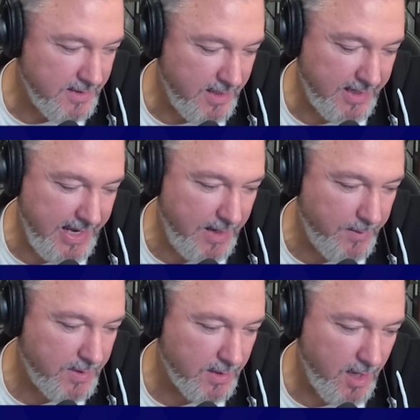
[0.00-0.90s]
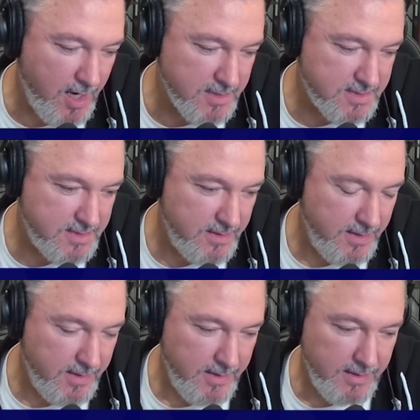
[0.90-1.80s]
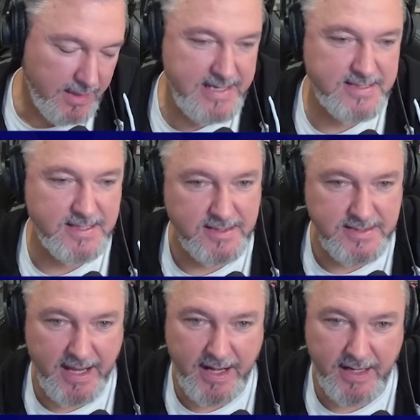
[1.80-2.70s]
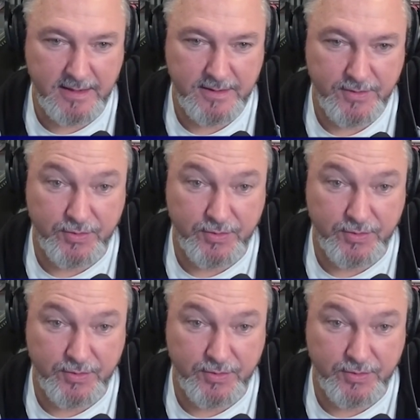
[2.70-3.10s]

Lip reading: a game can last less than a day,